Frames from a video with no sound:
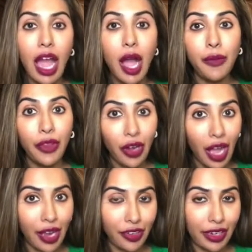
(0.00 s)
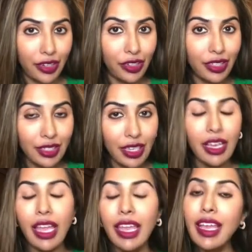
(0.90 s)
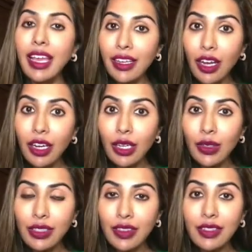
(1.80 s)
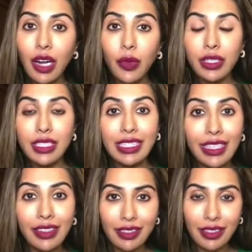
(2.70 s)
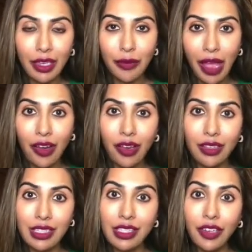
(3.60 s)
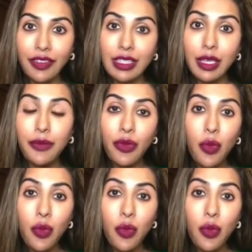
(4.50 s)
They're hydrators. And occlusives are which seal the skin barrier on the surface and